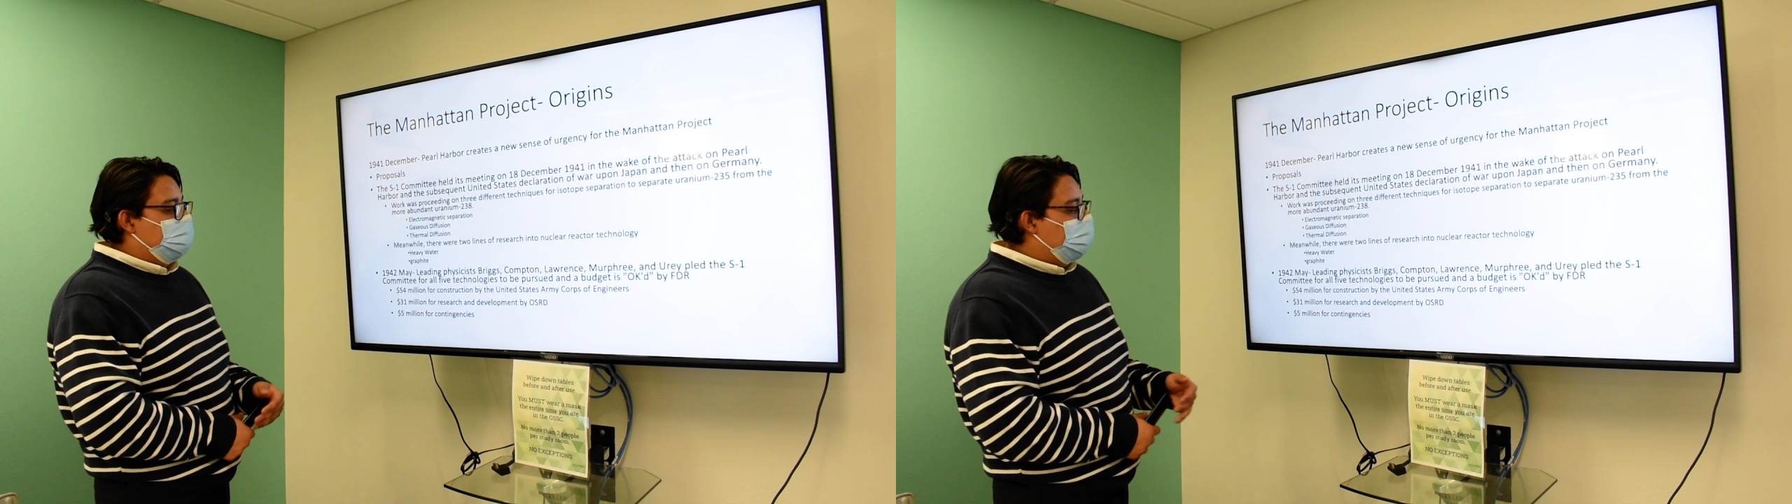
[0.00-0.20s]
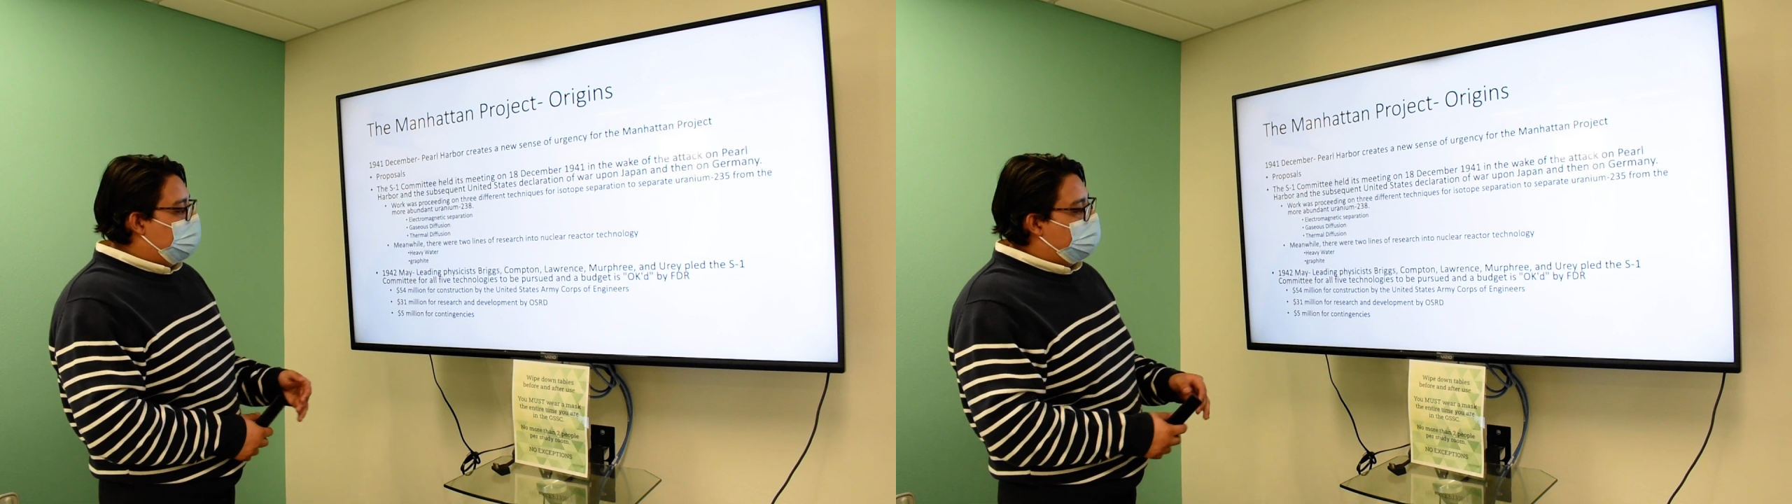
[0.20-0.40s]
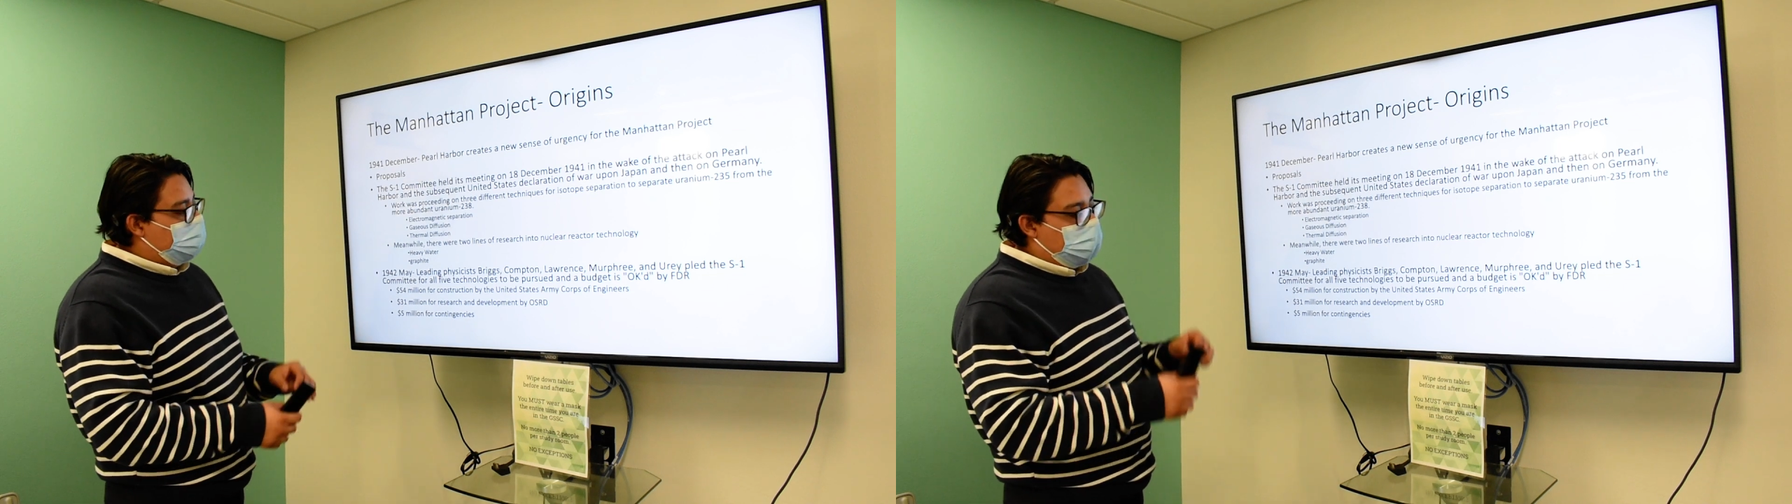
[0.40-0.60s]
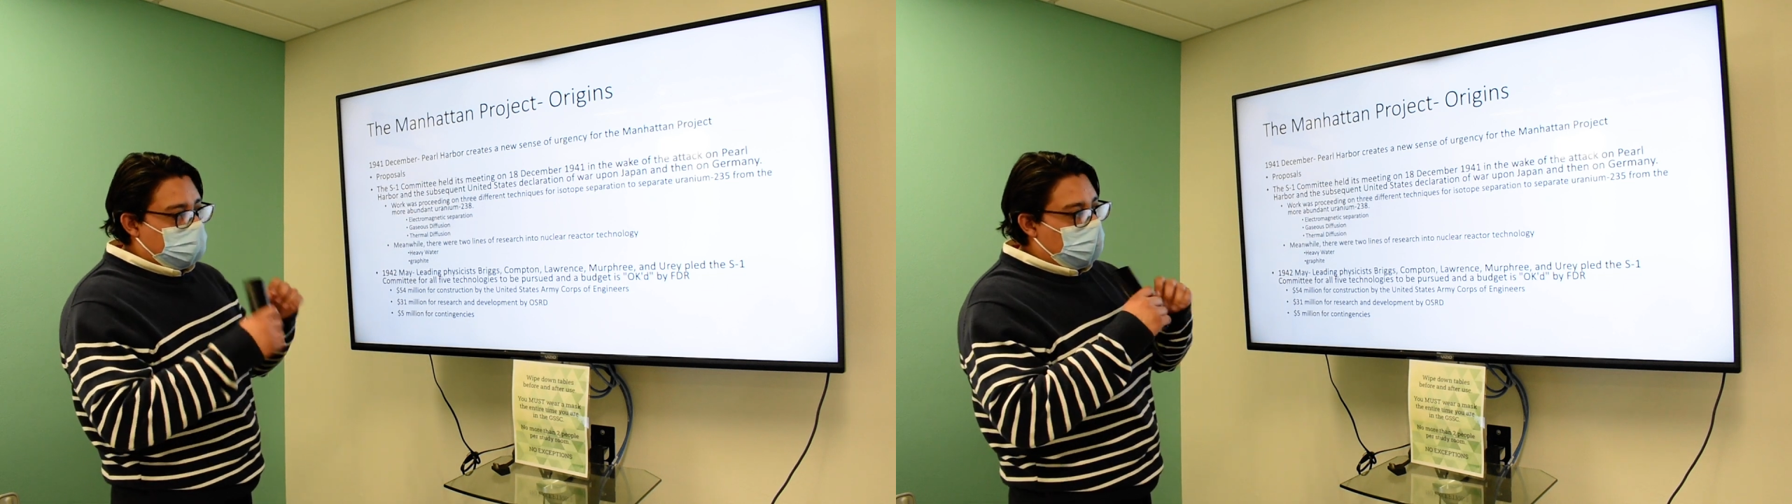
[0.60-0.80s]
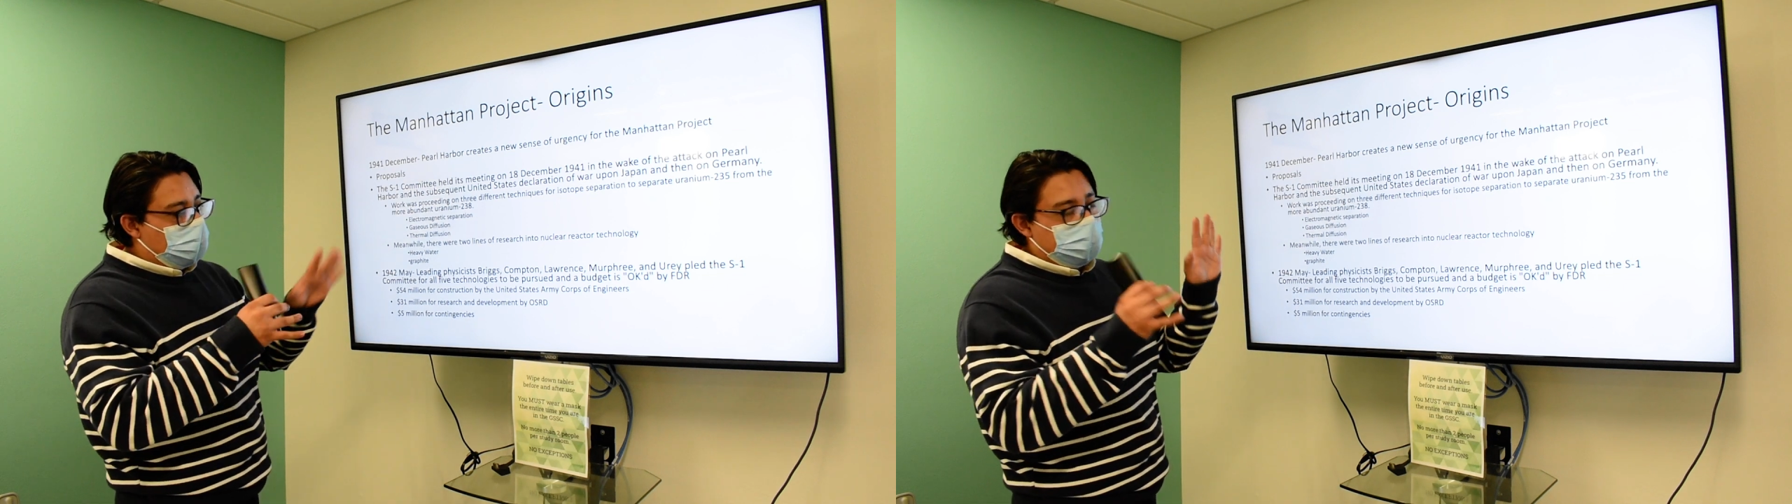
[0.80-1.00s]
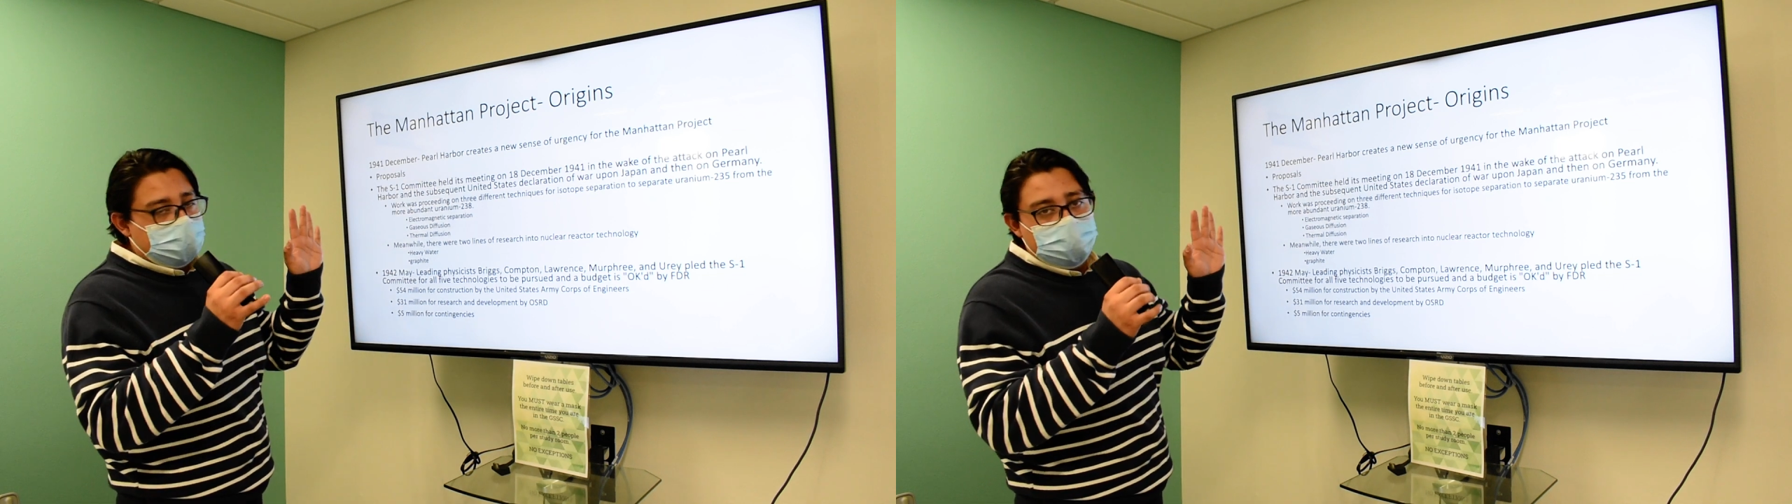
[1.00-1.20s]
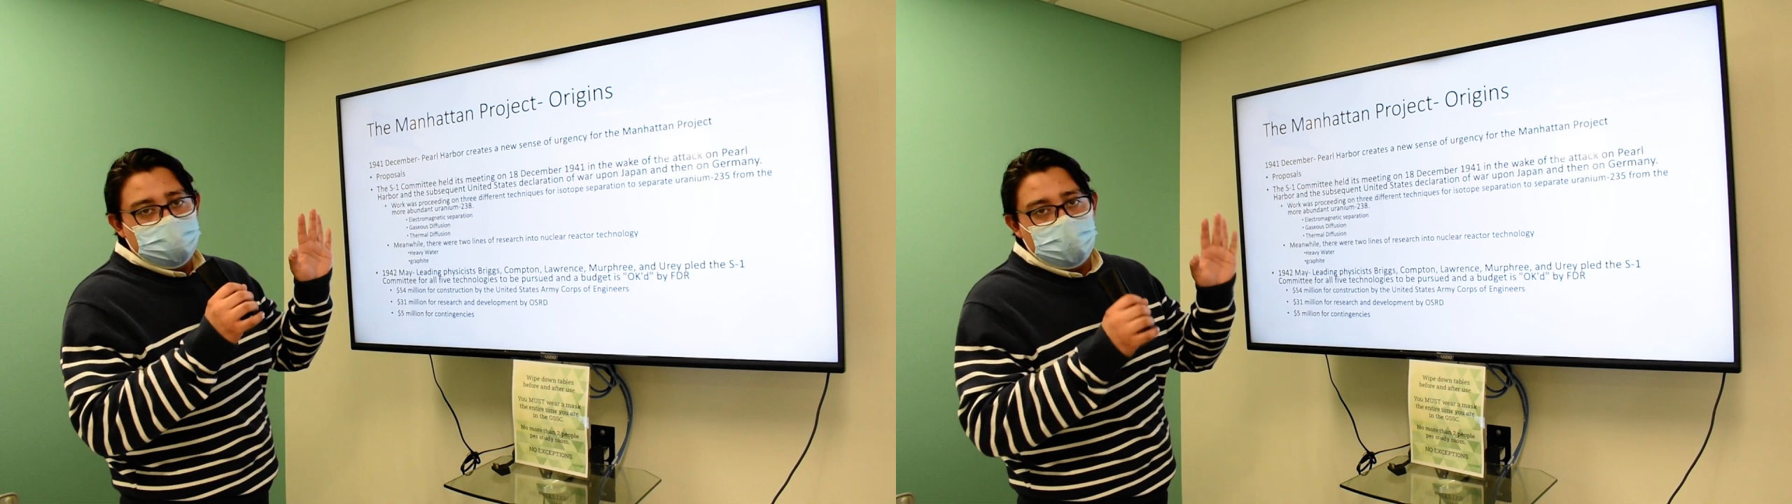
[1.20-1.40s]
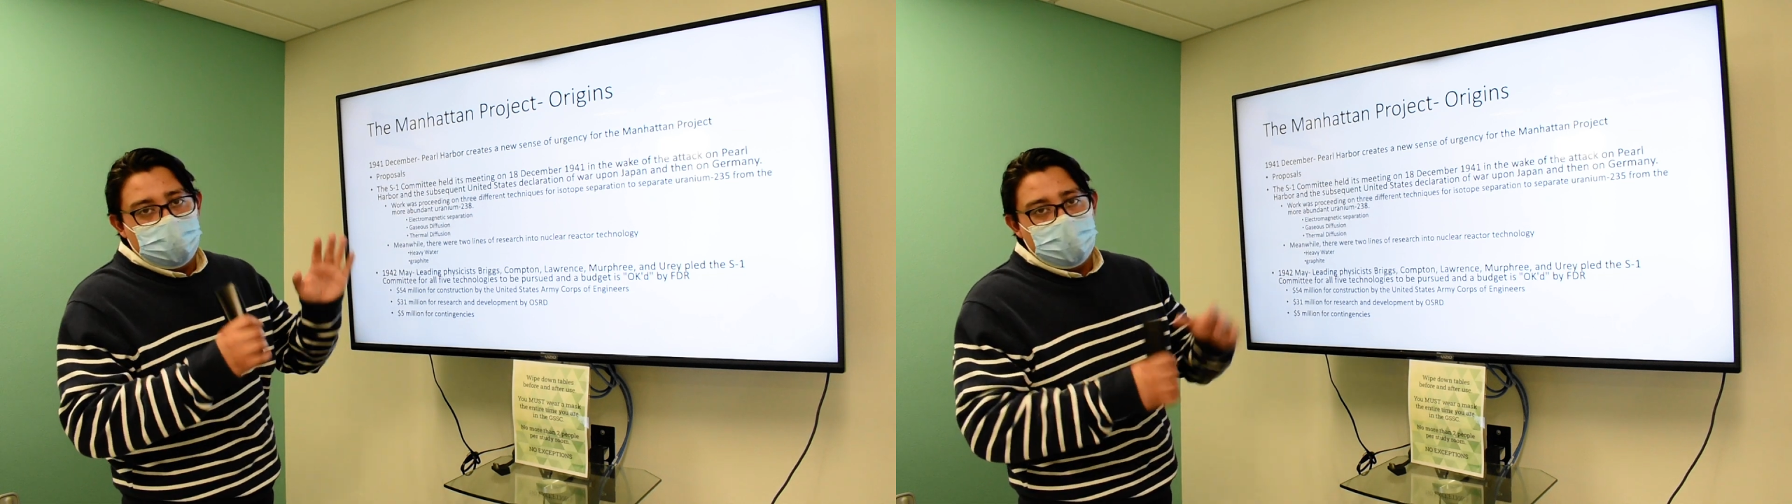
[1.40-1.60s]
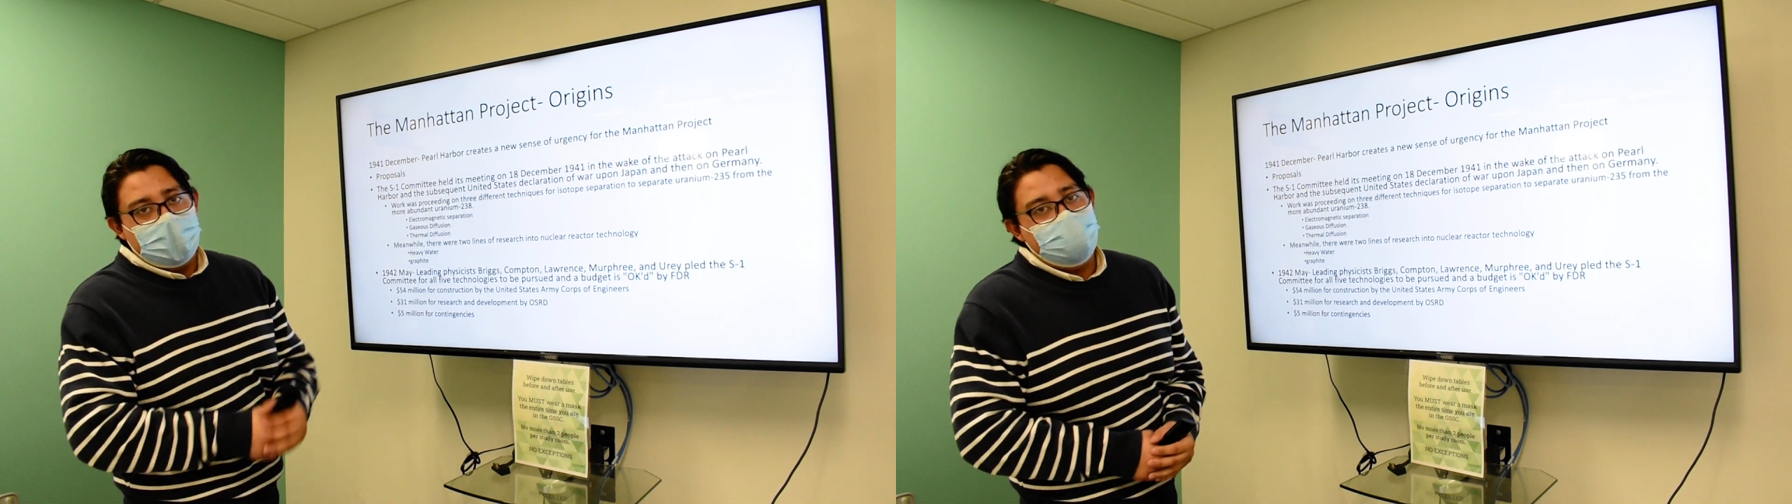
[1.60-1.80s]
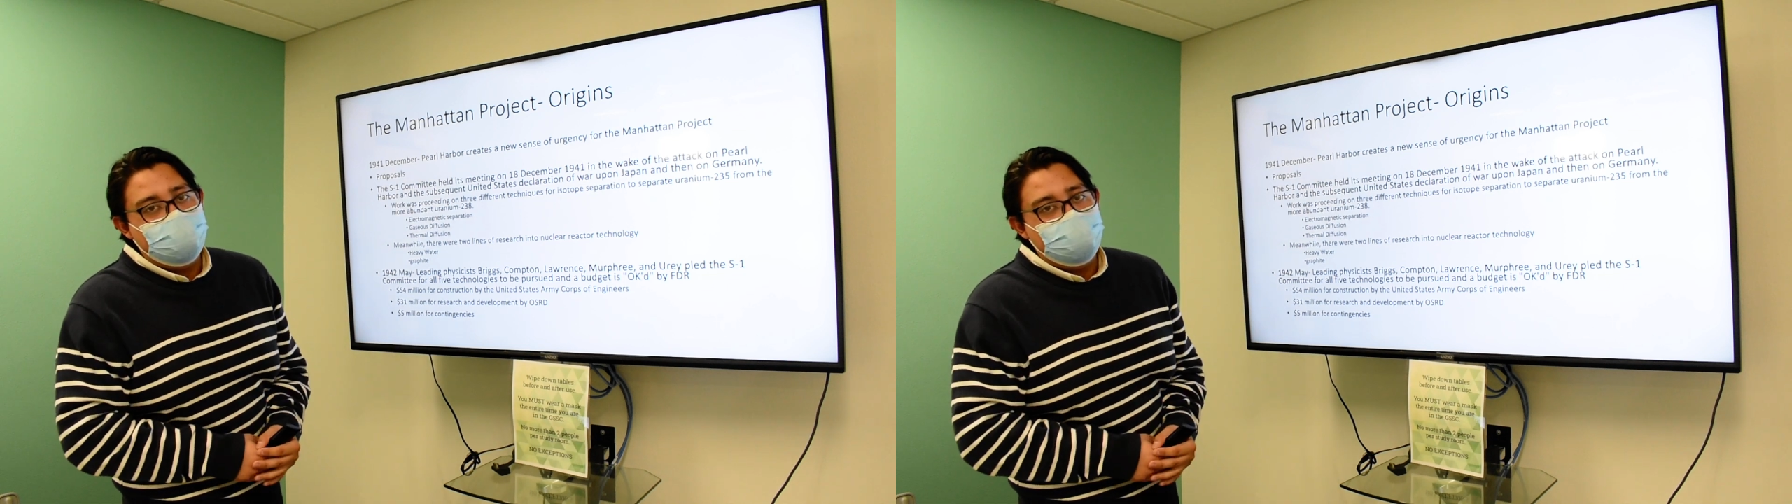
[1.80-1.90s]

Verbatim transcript: Um, they're all going to get blown away.